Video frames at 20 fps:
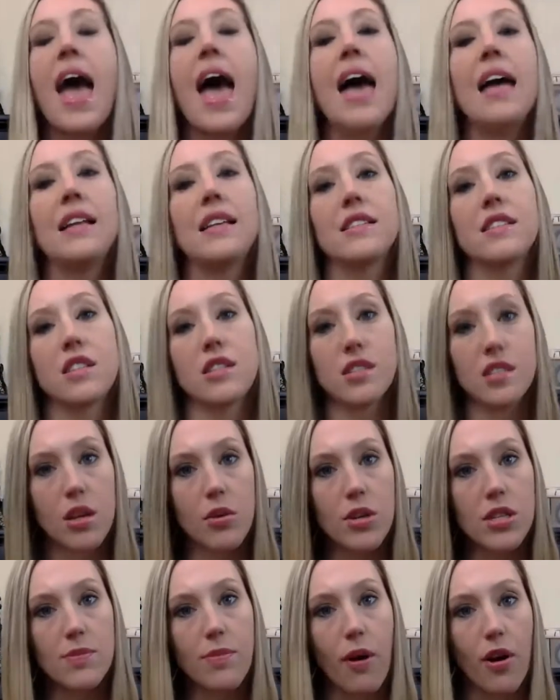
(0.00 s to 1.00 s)
and it's the
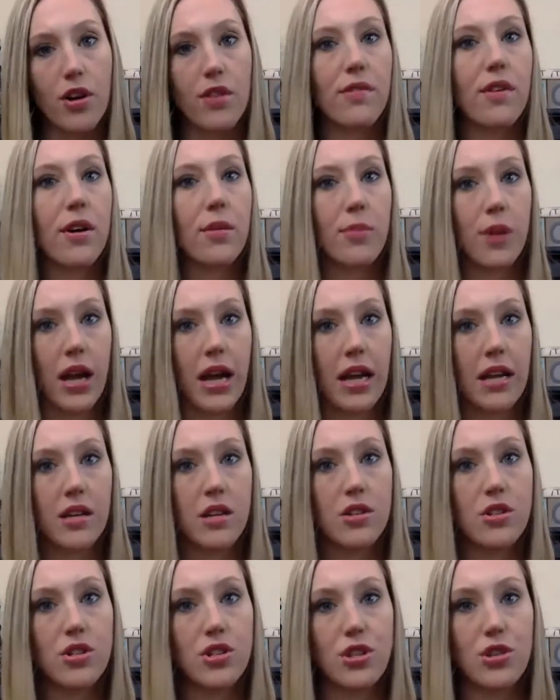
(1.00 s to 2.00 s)
slowest part of our brain
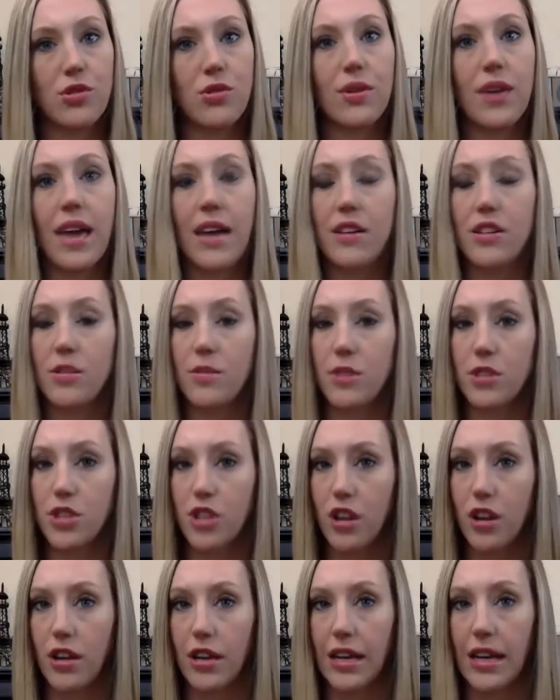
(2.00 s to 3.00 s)
to get to
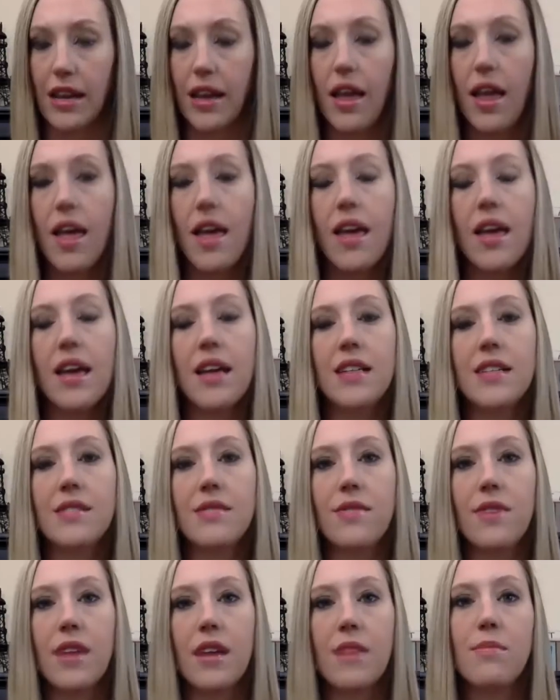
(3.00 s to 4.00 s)
maturity.
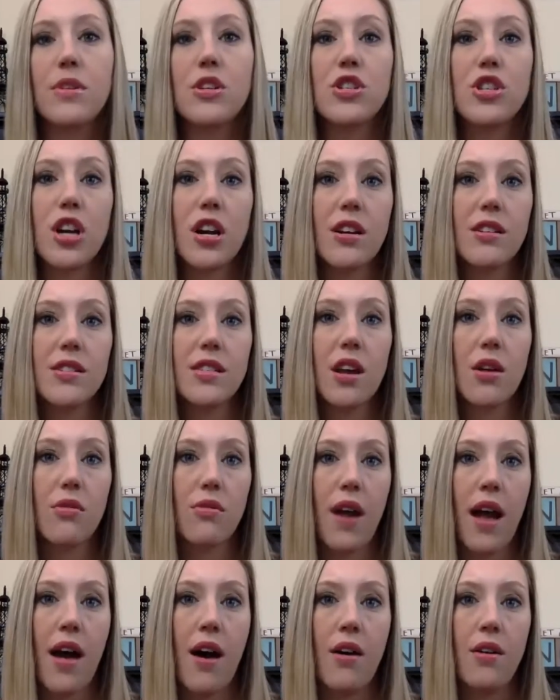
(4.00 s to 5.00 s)
It matures
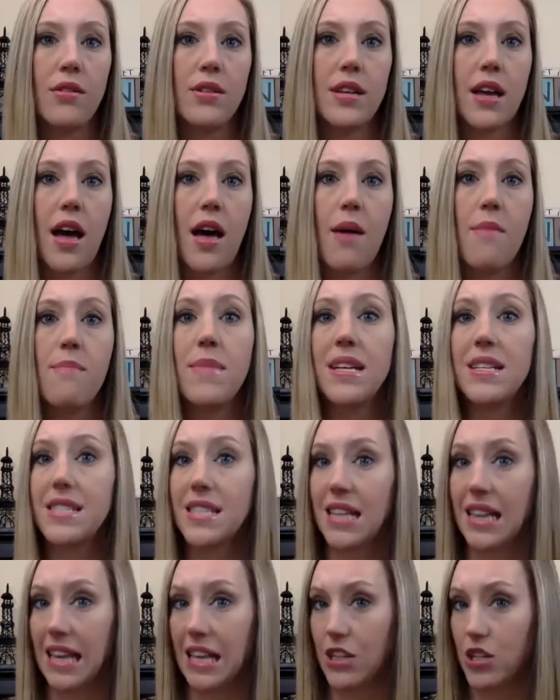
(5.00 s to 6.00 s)
around mid
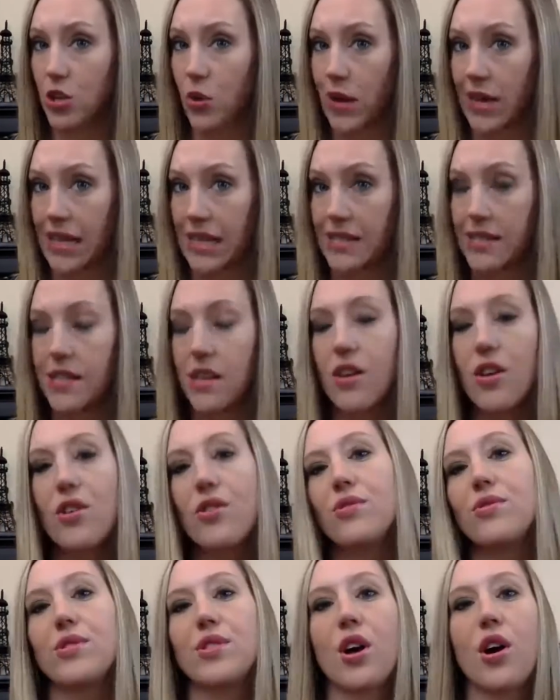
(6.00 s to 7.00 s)
to late 20s.
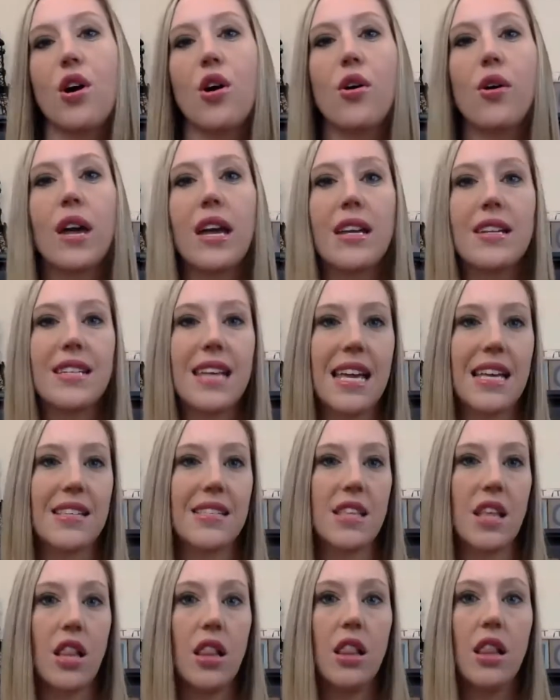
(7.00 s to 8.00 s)
So it
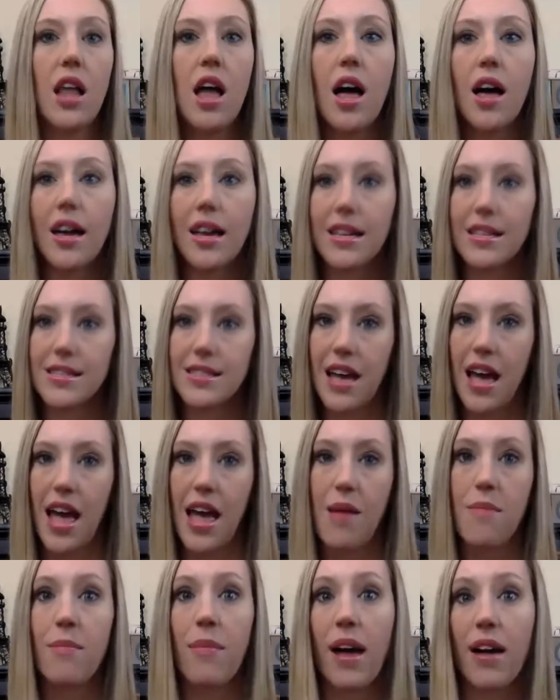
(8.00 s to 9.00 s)
takes the longest
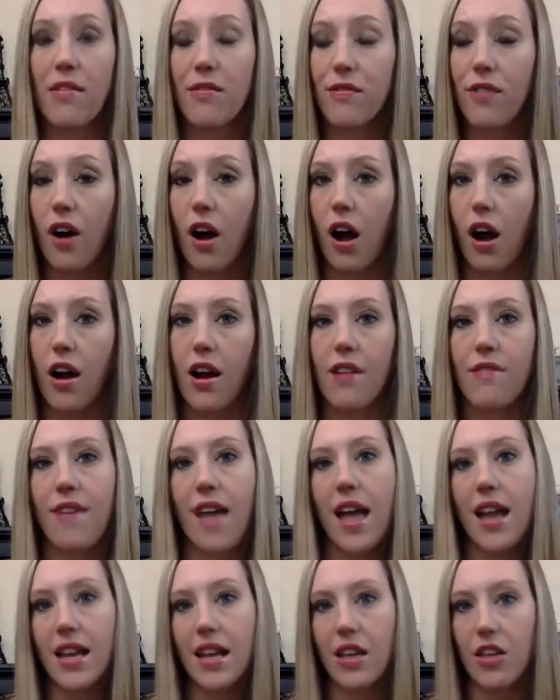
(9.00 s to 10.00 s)
time by far
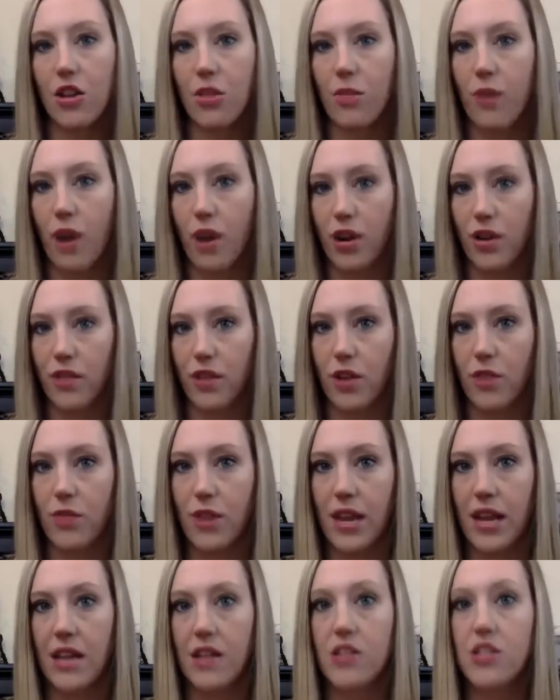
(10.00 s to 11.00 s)
of any other part of our
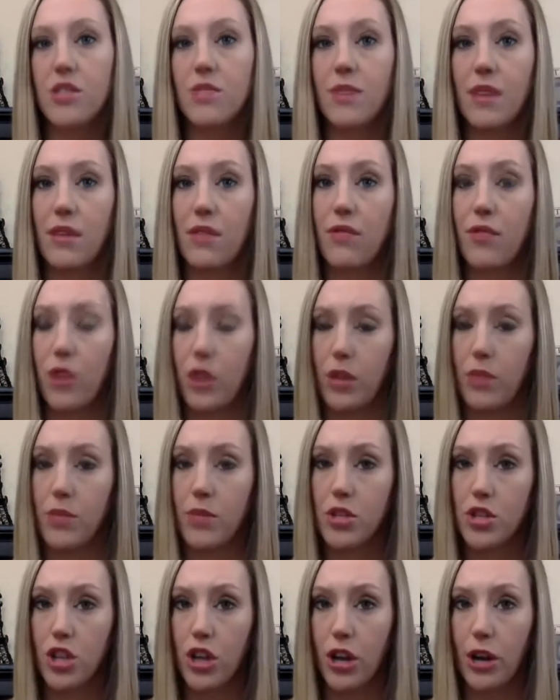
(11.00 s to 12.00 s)
brain to be fully
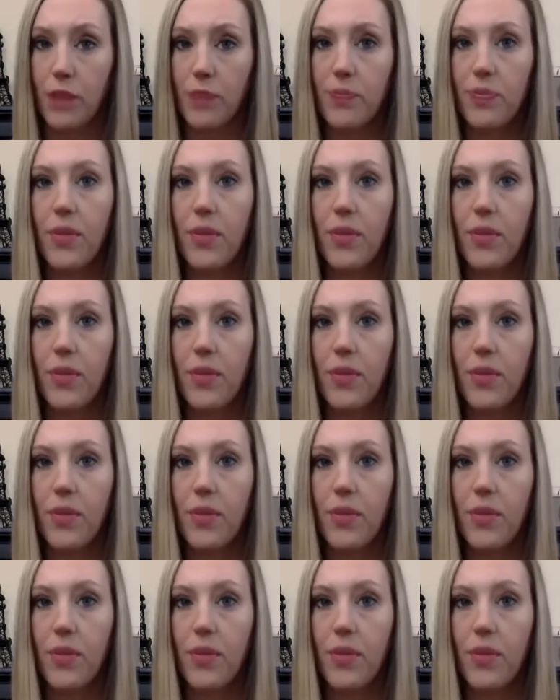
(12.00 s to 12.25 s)
mature.